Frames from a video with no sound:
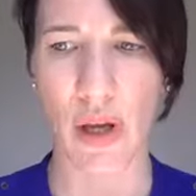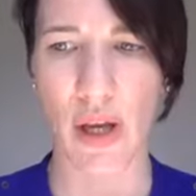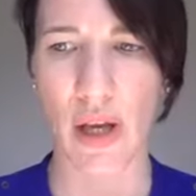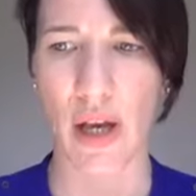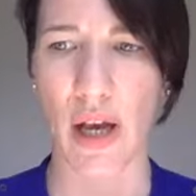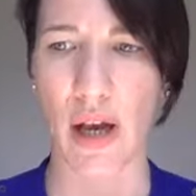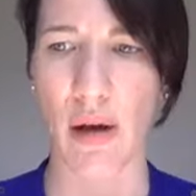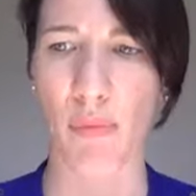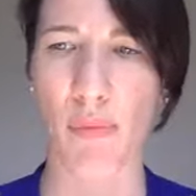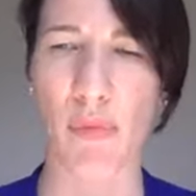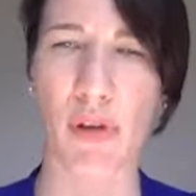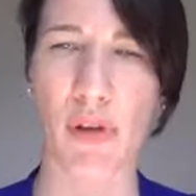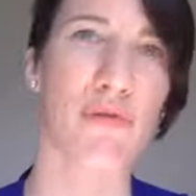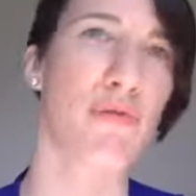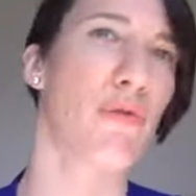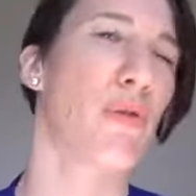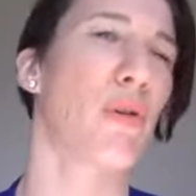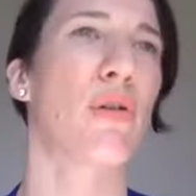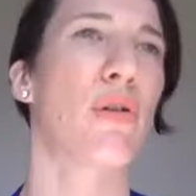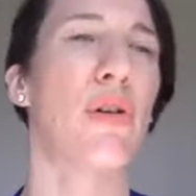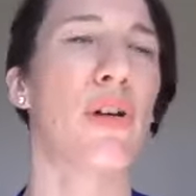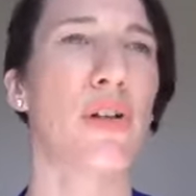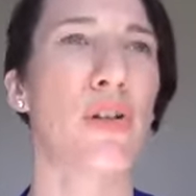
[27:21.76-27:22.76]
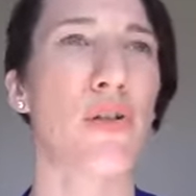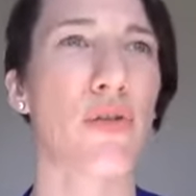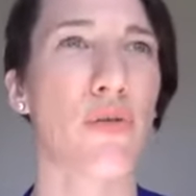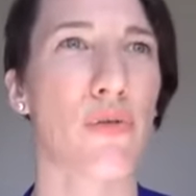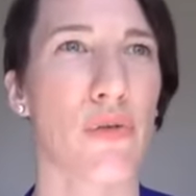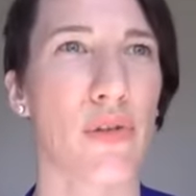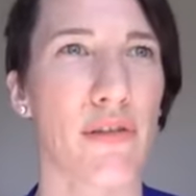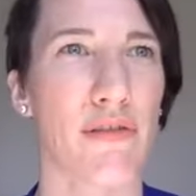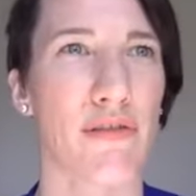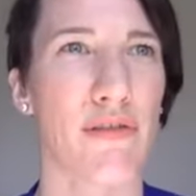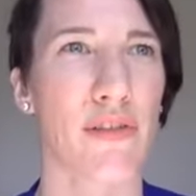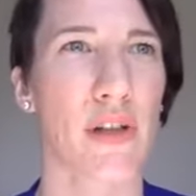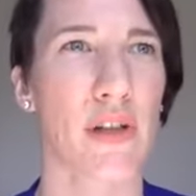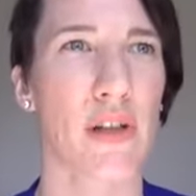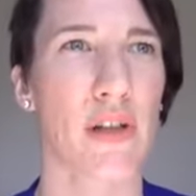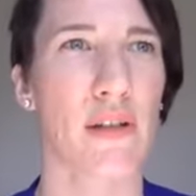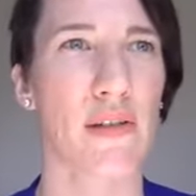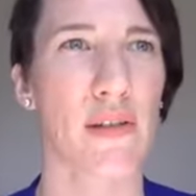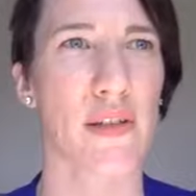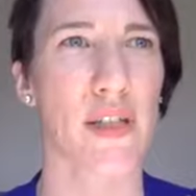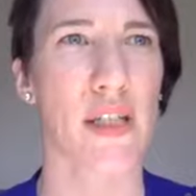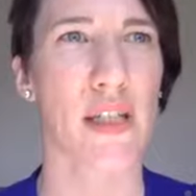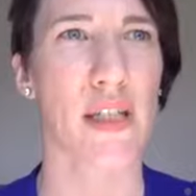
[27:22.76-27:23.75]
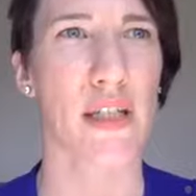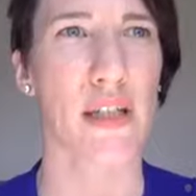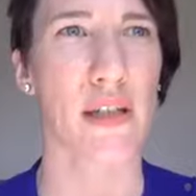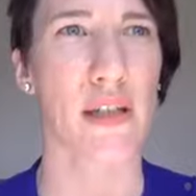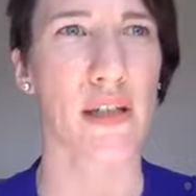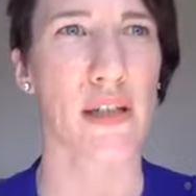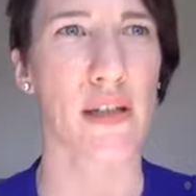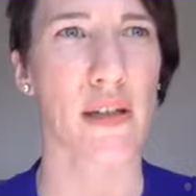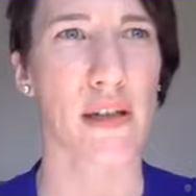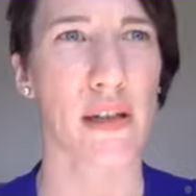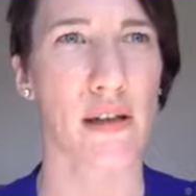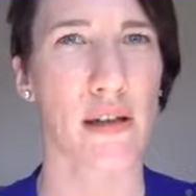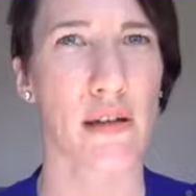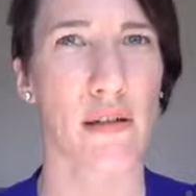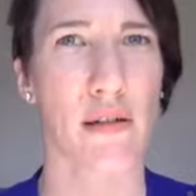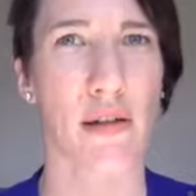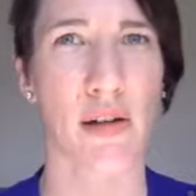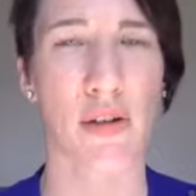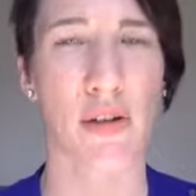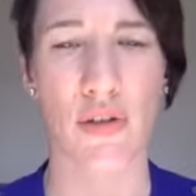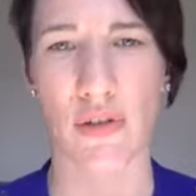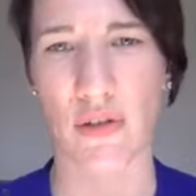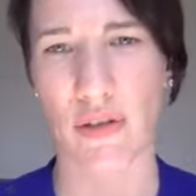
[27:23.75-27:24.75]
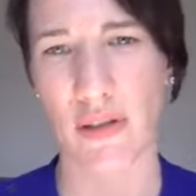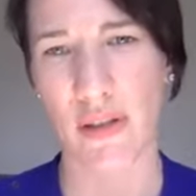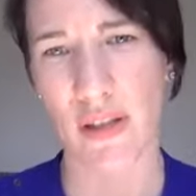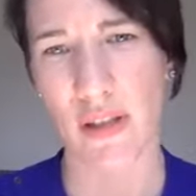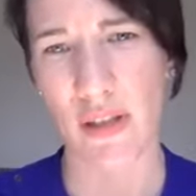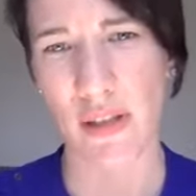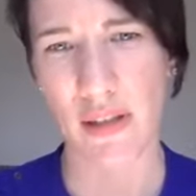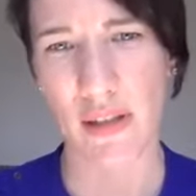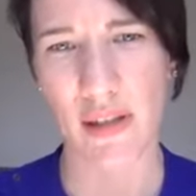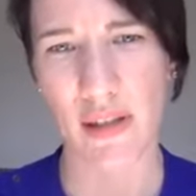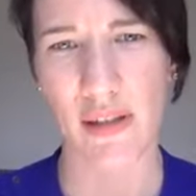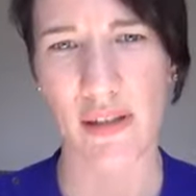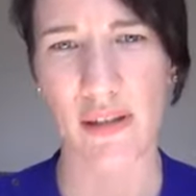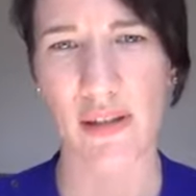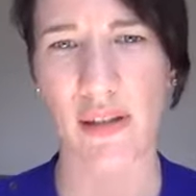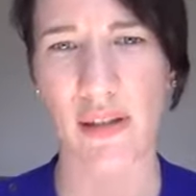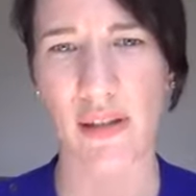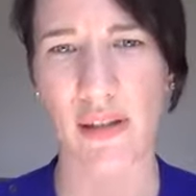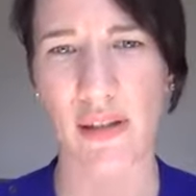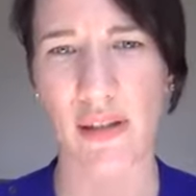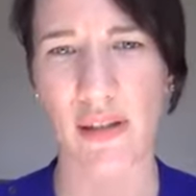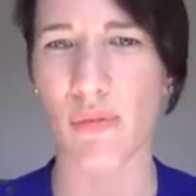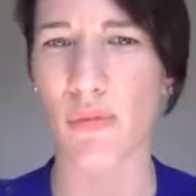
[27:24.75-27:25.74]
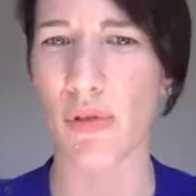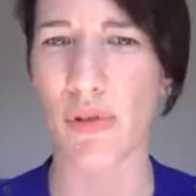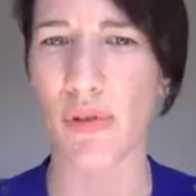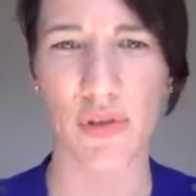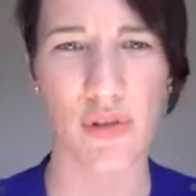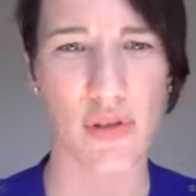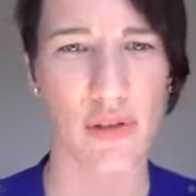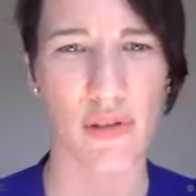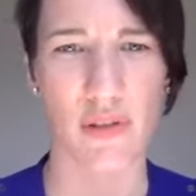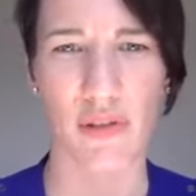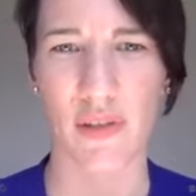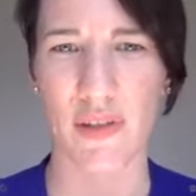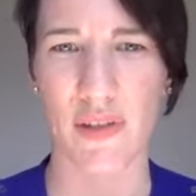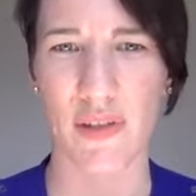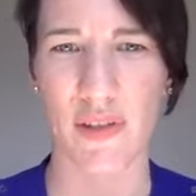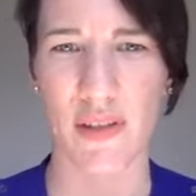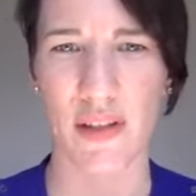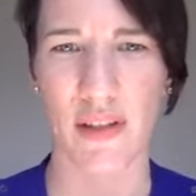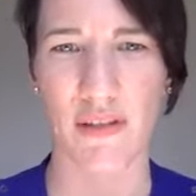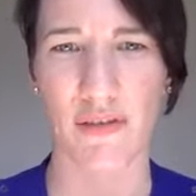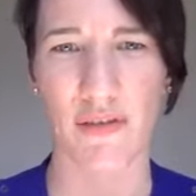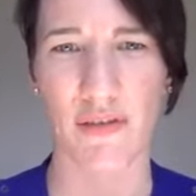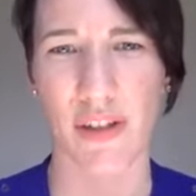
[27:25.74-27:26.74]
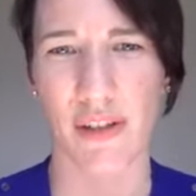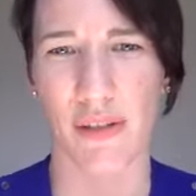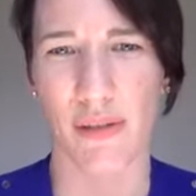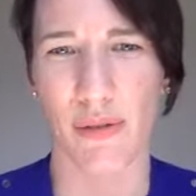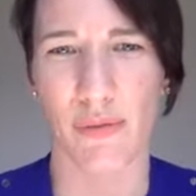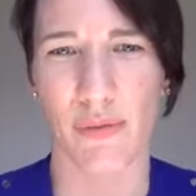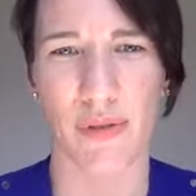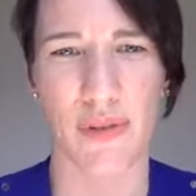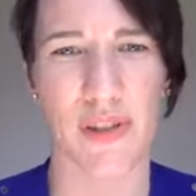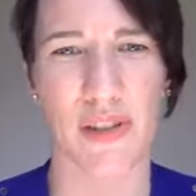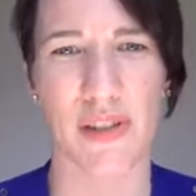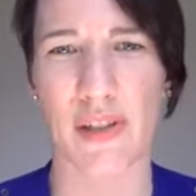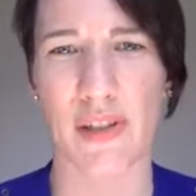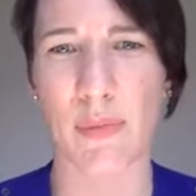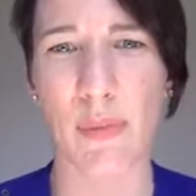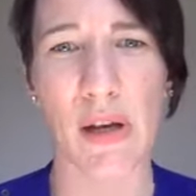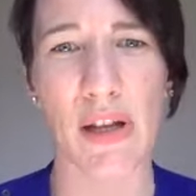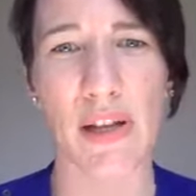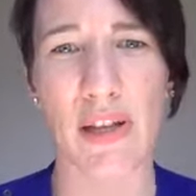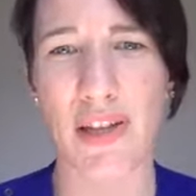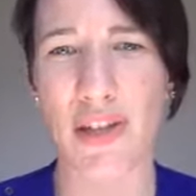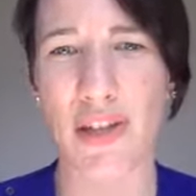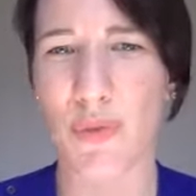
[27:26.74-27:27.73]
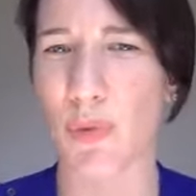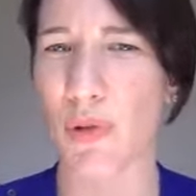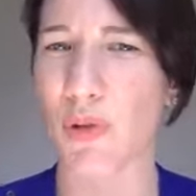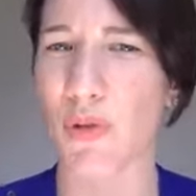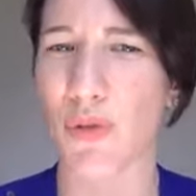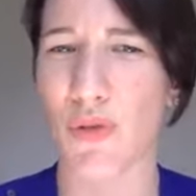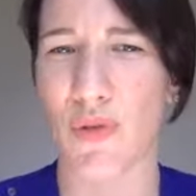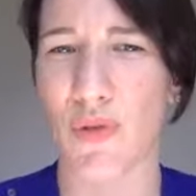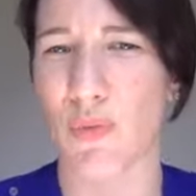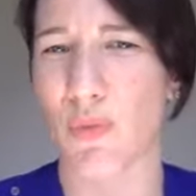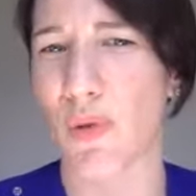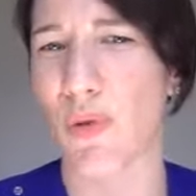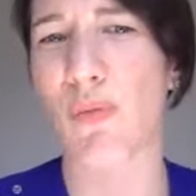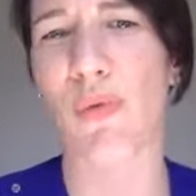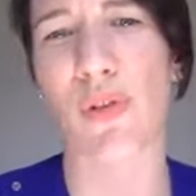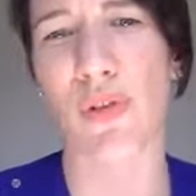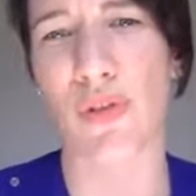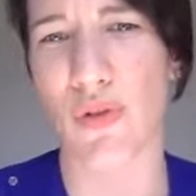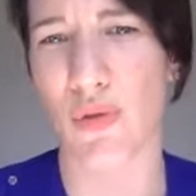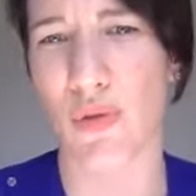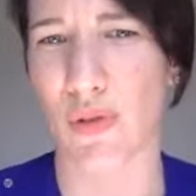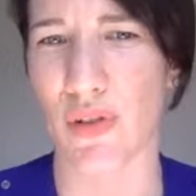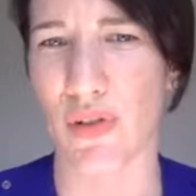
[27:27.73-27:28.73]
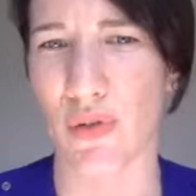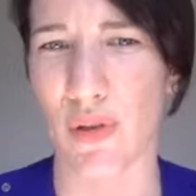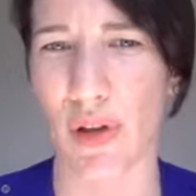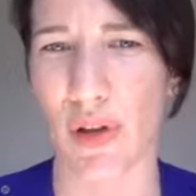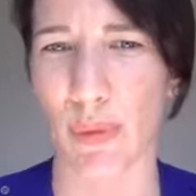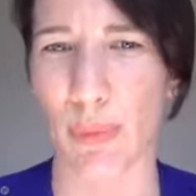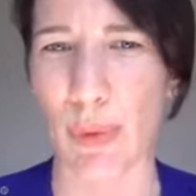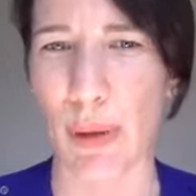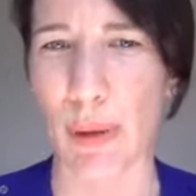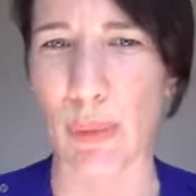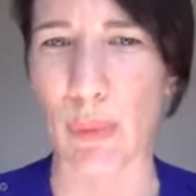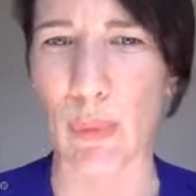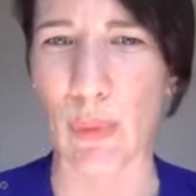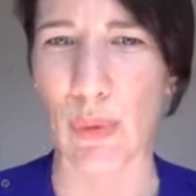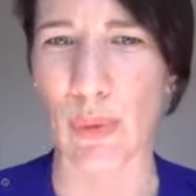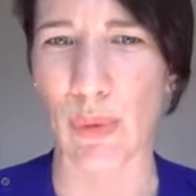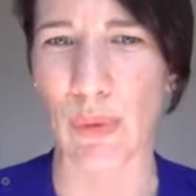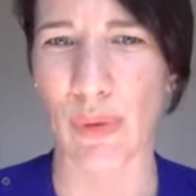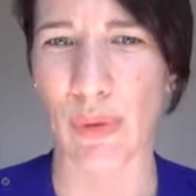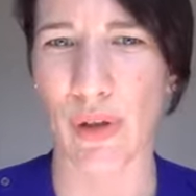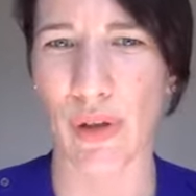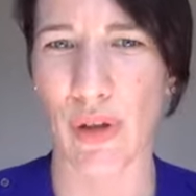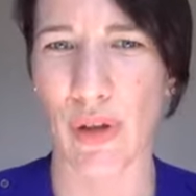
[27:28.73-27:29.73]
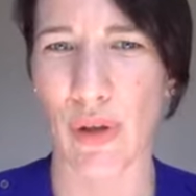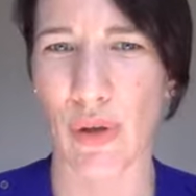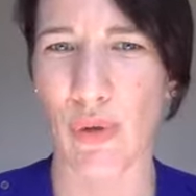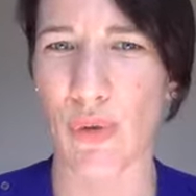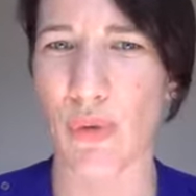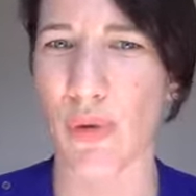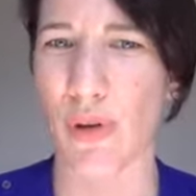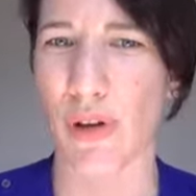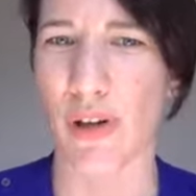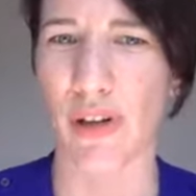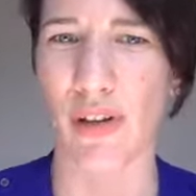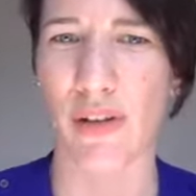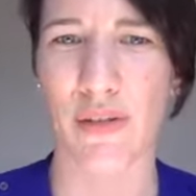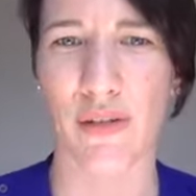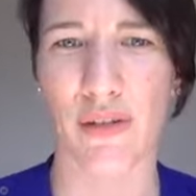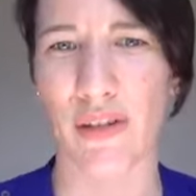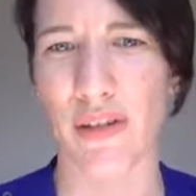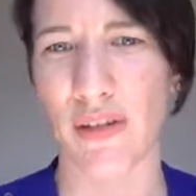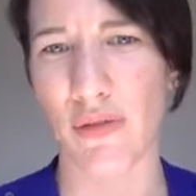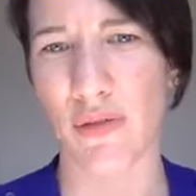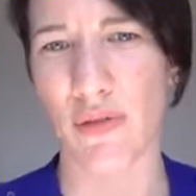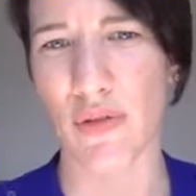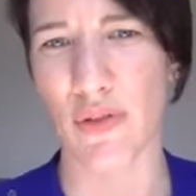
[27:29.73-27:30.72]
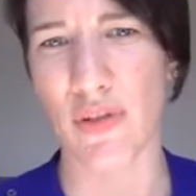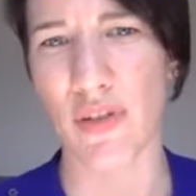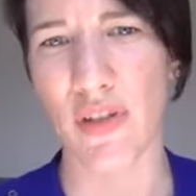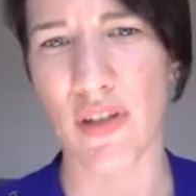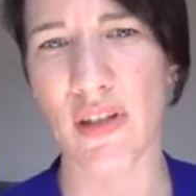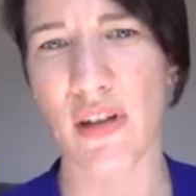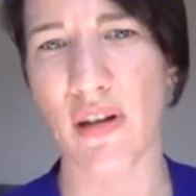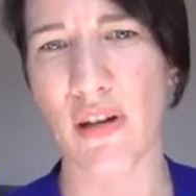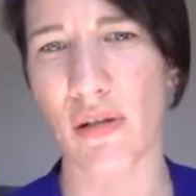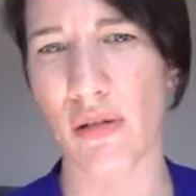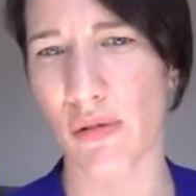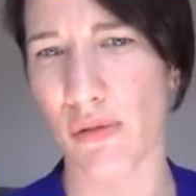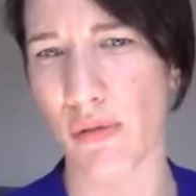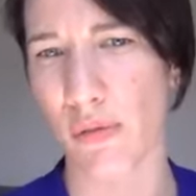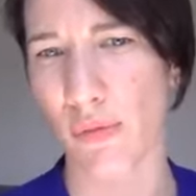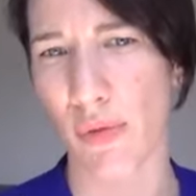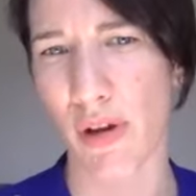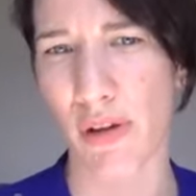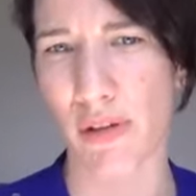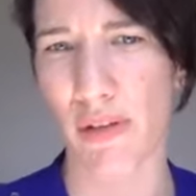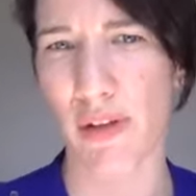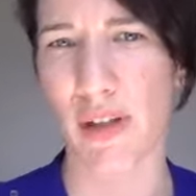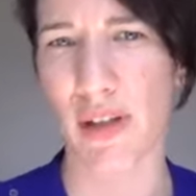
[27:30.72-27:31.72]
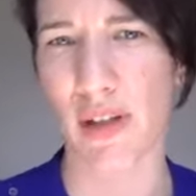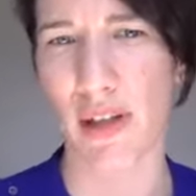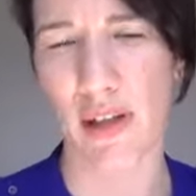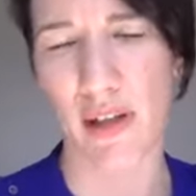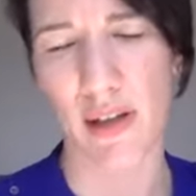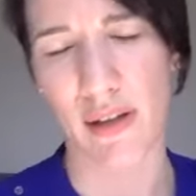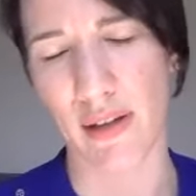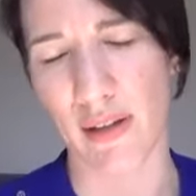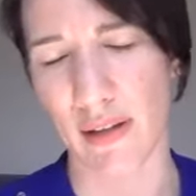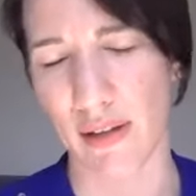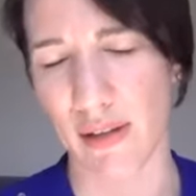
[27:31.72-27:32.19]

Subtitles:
if we're going to an event in Argentina, then we'll share this event obviously in Spanish, because we want to attract people who are either in Argentina or around and that can